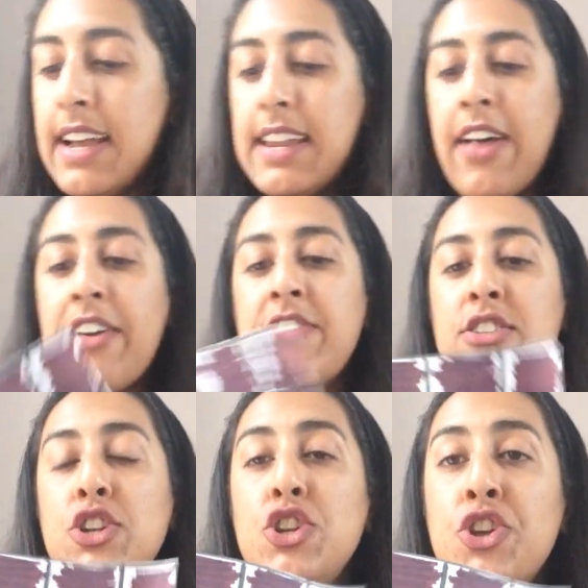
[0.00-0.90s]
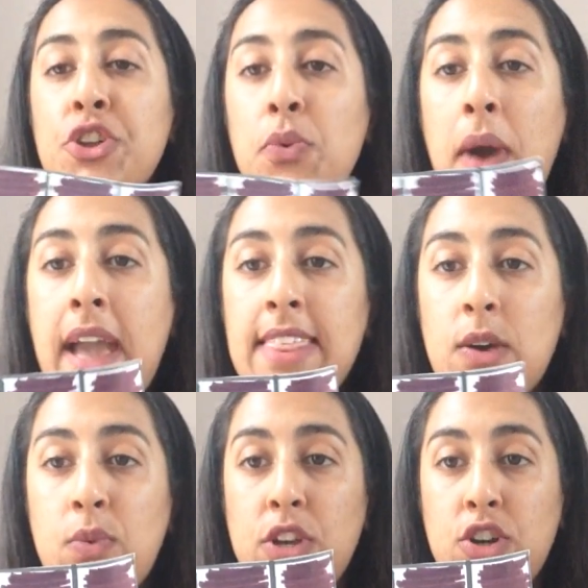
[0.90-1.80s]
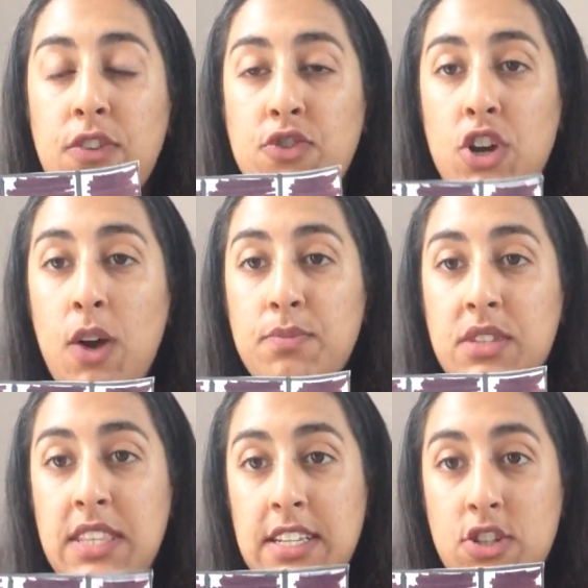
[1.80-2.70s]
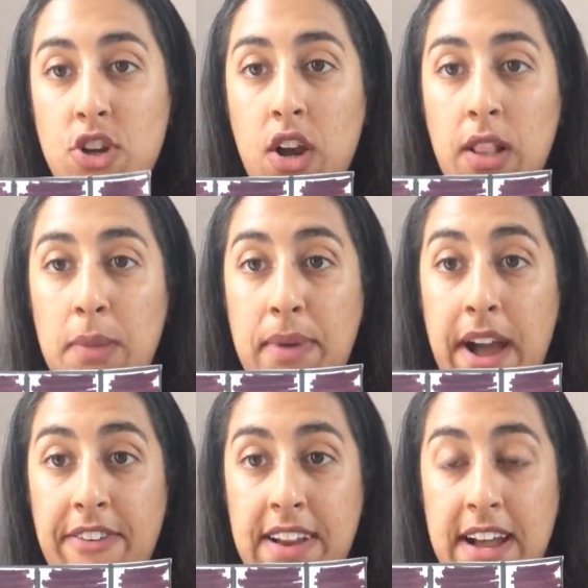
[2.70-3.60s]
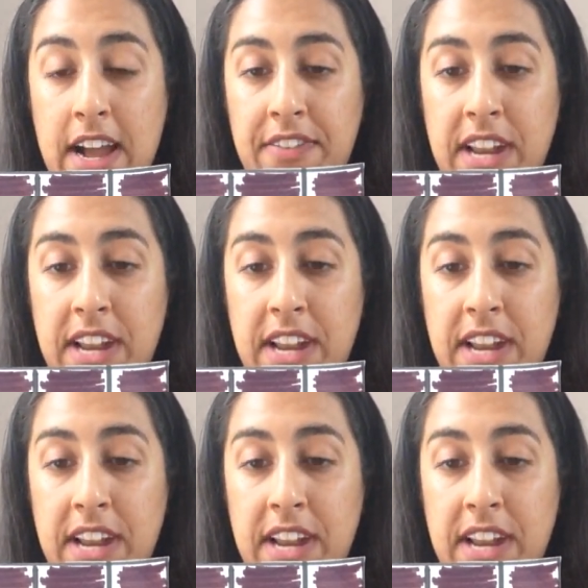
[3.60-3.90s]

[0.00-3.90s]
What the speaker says: Now, there is another way that we could have chopped this chocolate bar in half,